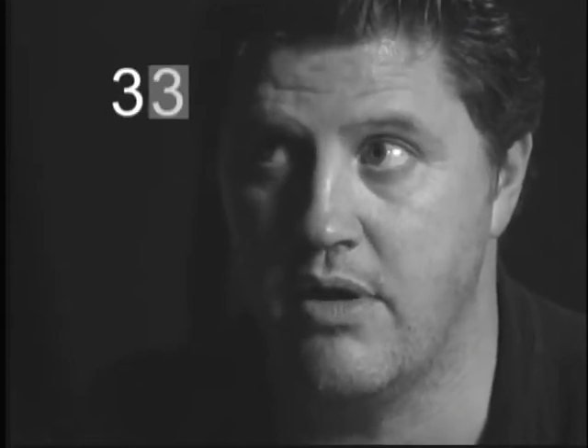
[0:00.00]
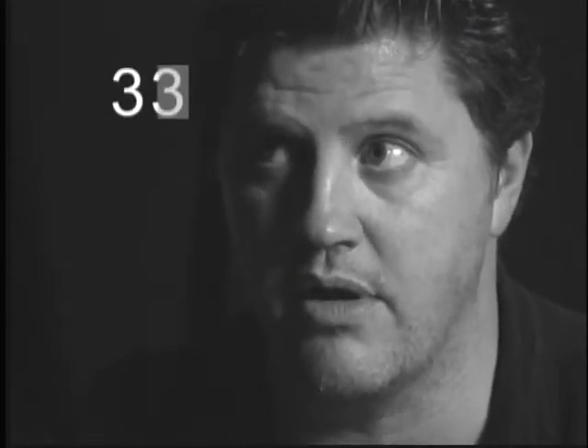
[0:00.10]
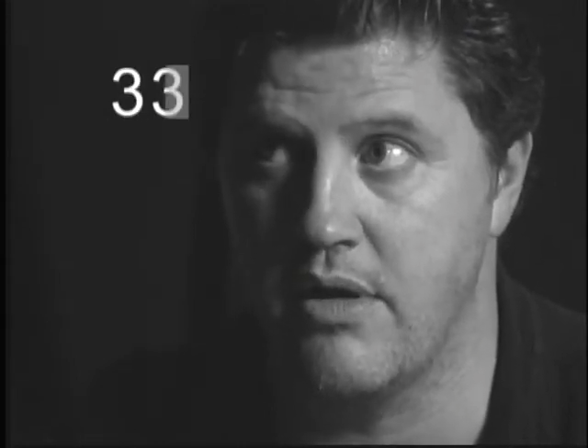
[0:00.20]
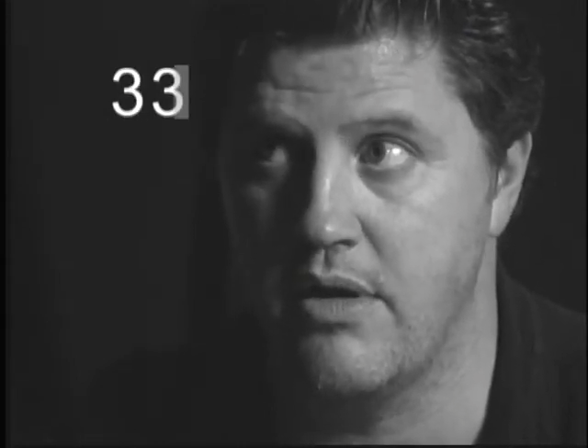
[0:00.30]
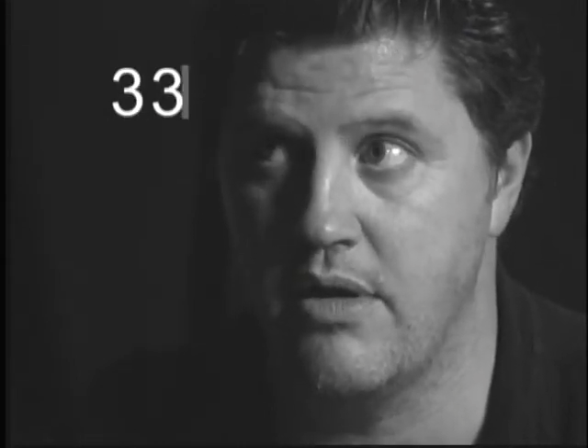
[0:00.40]

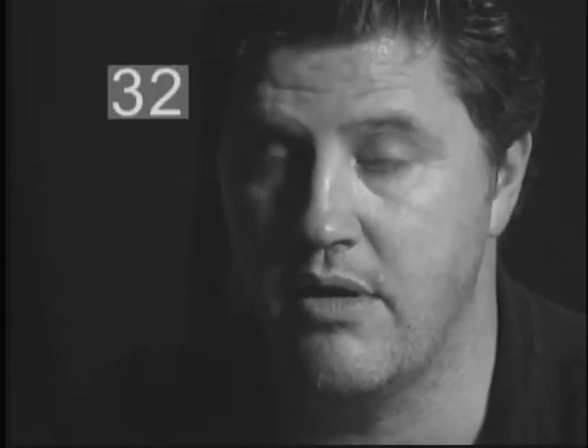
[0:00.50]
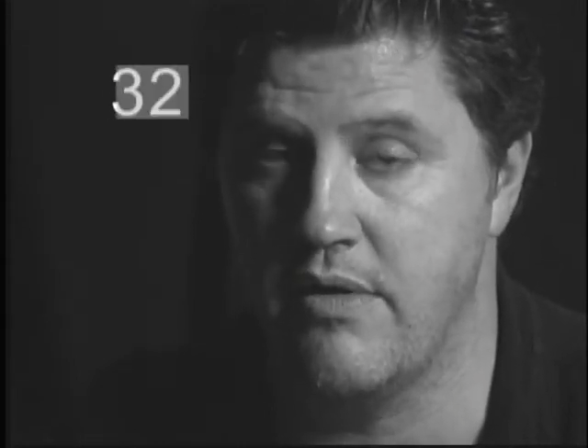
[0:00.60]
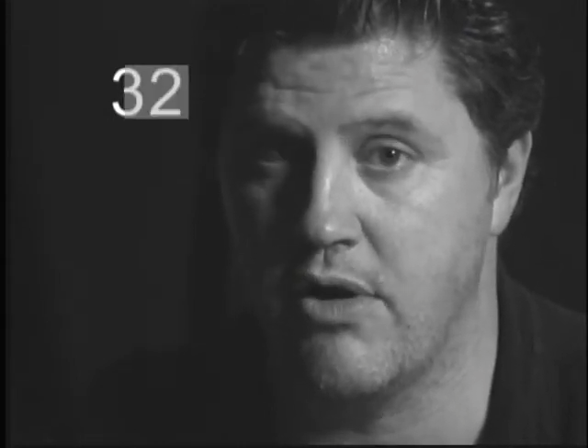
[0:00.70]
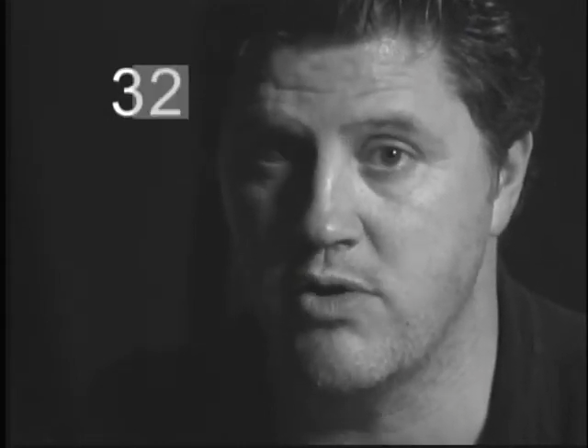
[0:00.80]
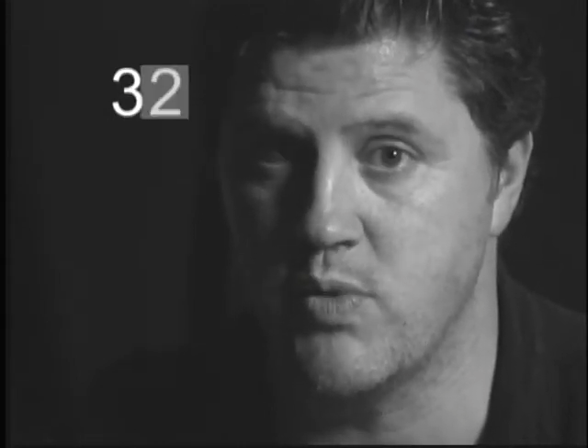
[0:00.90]
Look,
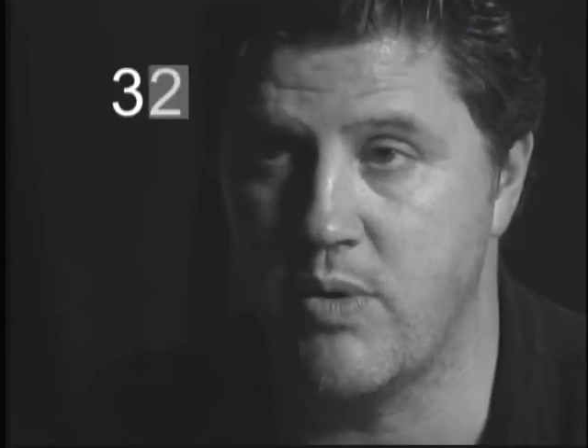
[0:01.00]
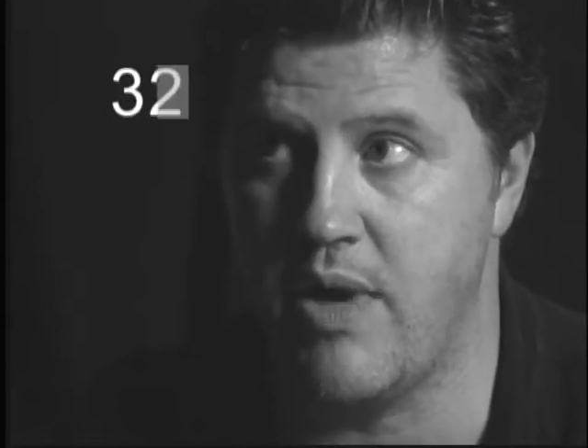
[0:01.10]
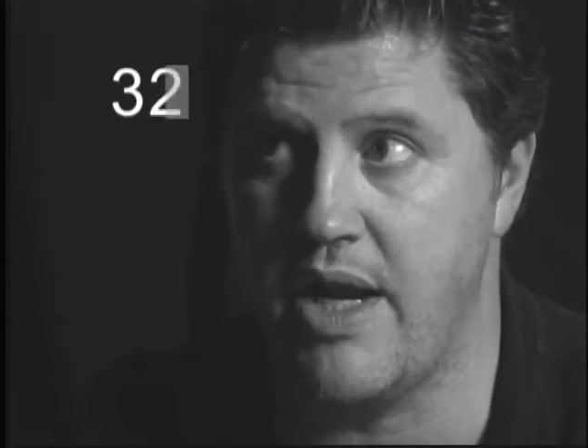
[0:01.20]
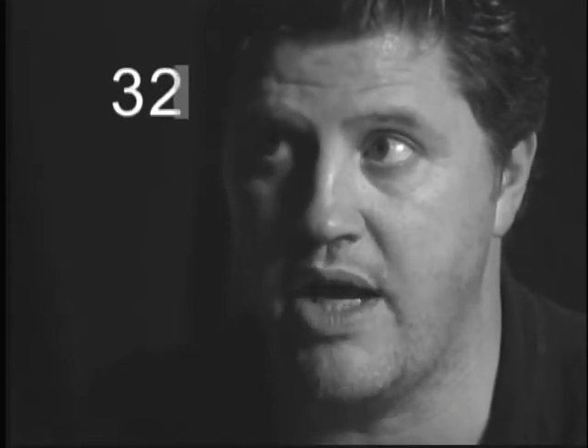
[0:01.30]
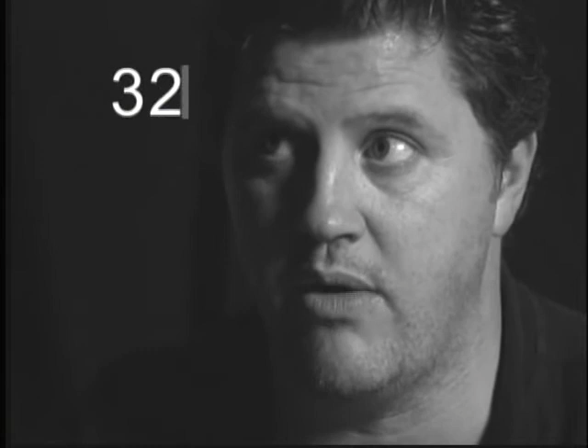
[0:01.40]
there goes
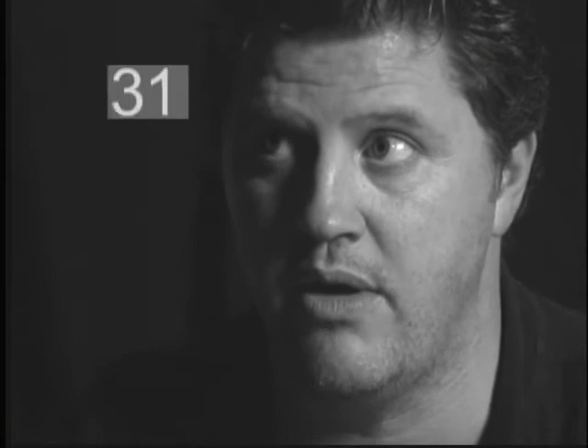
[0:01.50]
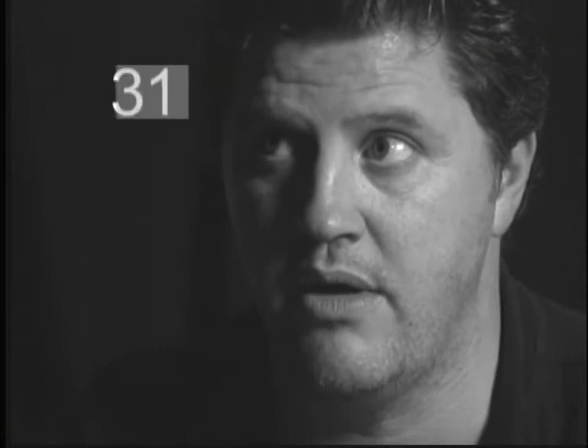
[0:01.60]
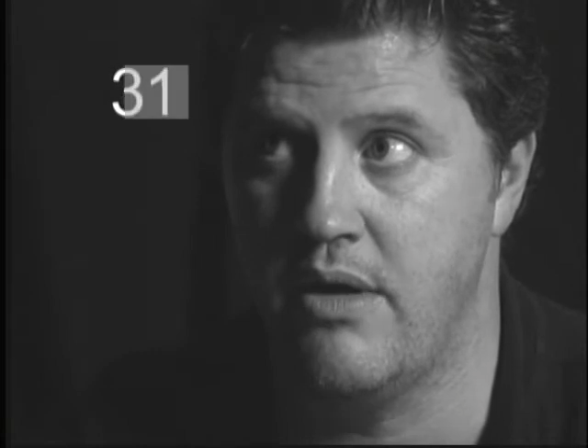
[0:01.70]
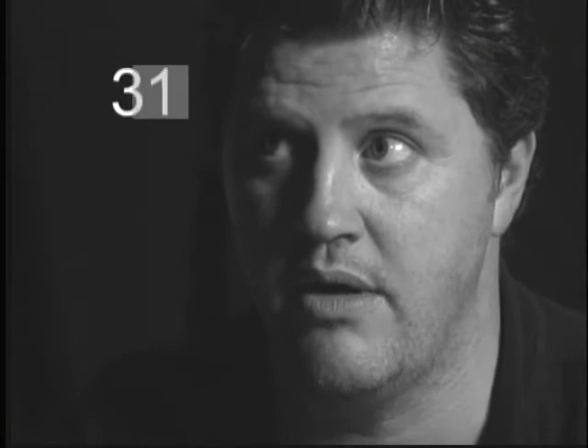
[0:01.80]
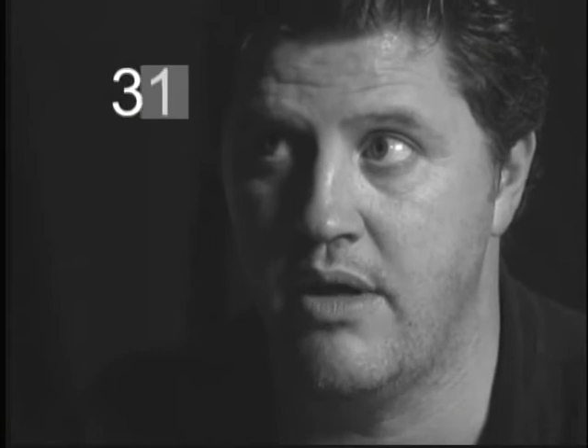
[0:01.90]
one right now.
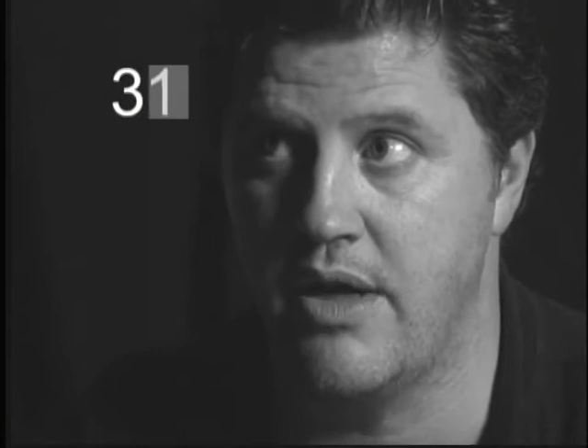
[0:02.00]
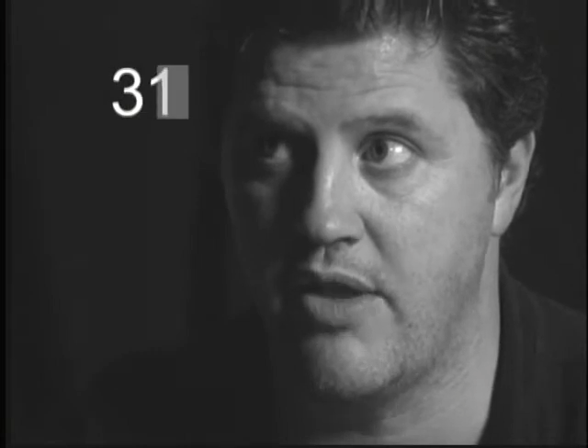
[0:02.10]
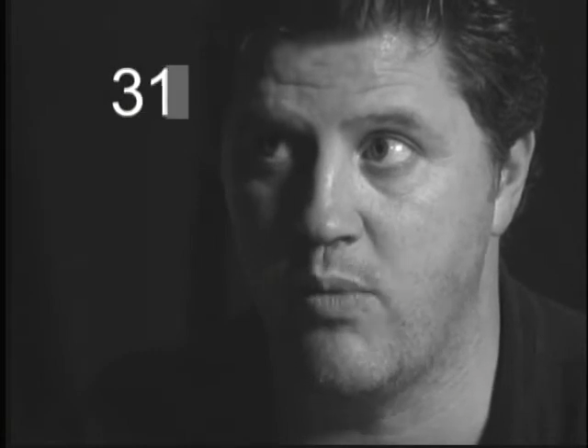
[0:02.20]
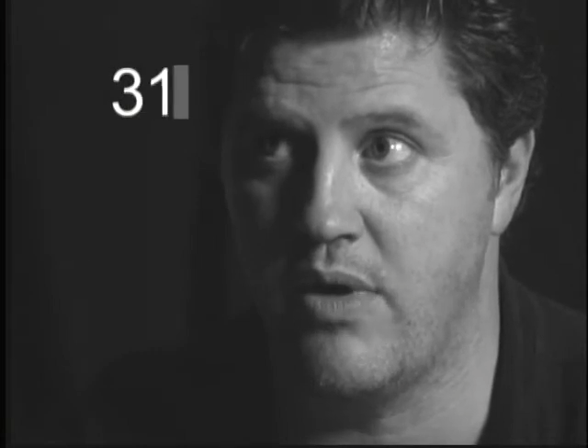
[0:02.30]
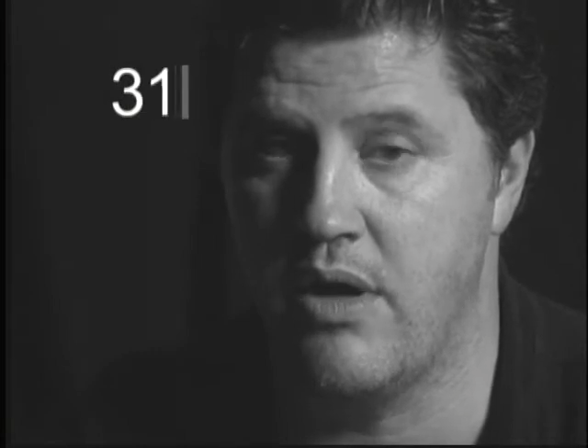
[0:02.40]

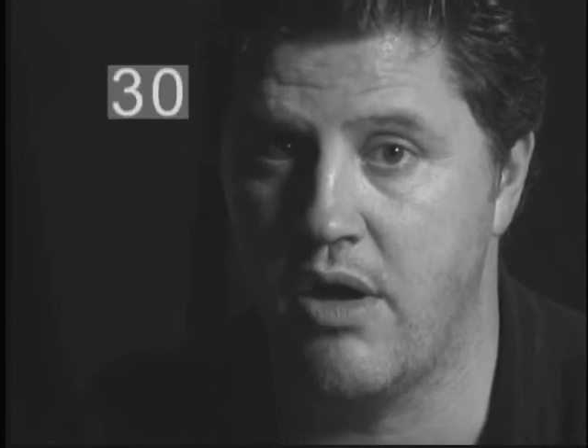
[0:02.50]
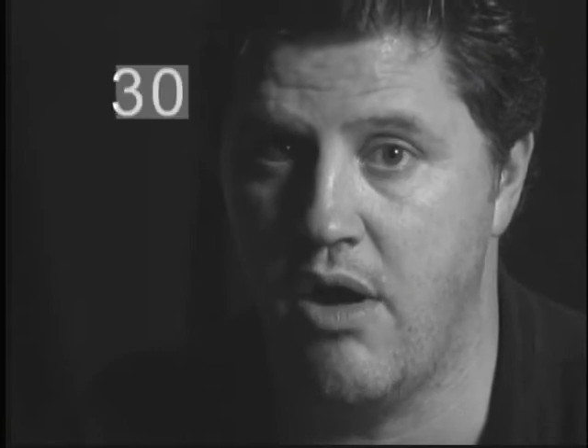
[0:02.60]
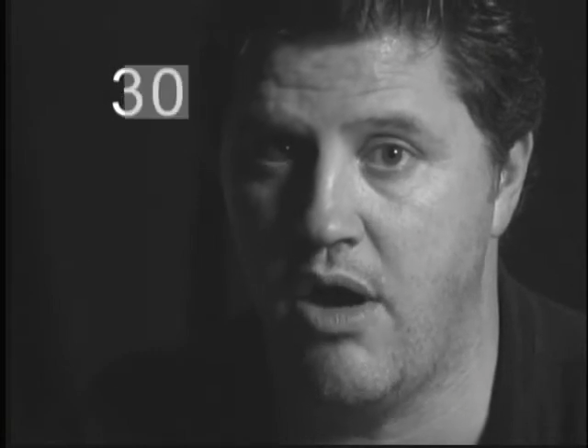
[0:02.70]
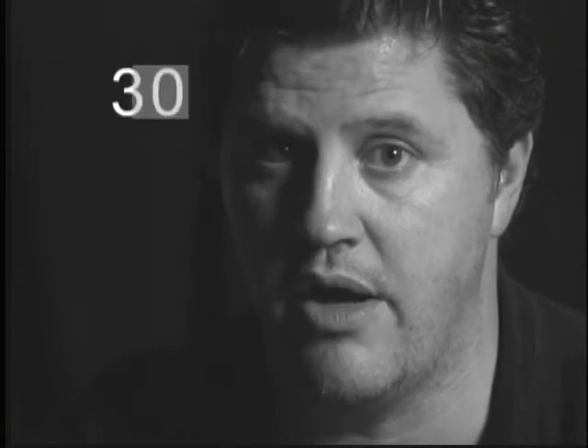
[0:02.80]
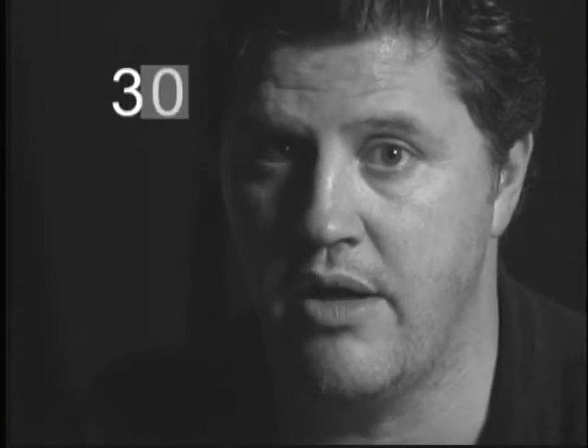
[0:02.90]
Another one,
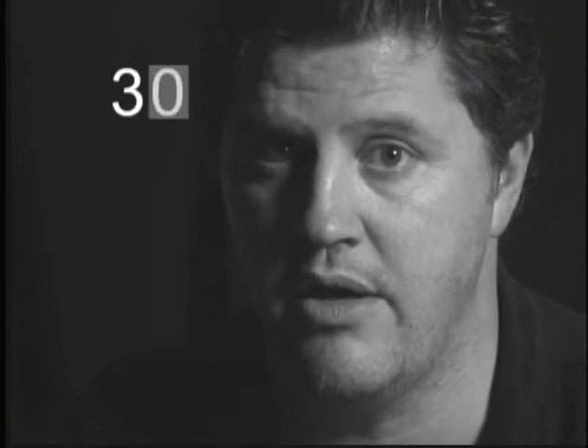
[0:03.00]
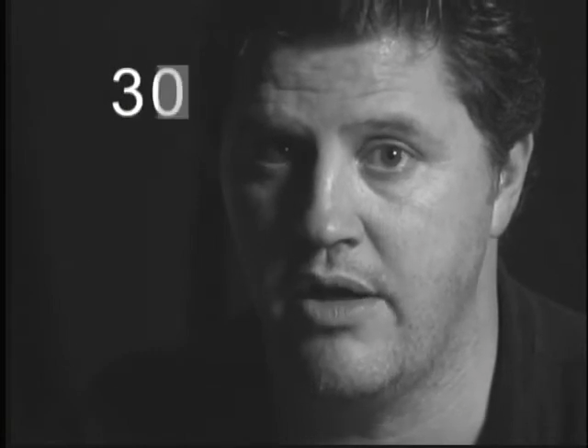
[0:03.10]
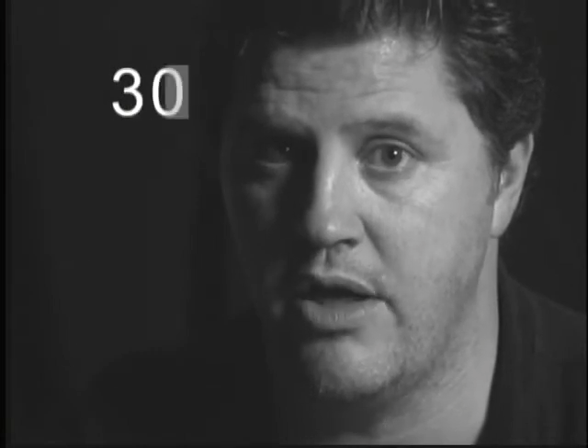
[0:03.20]
gone.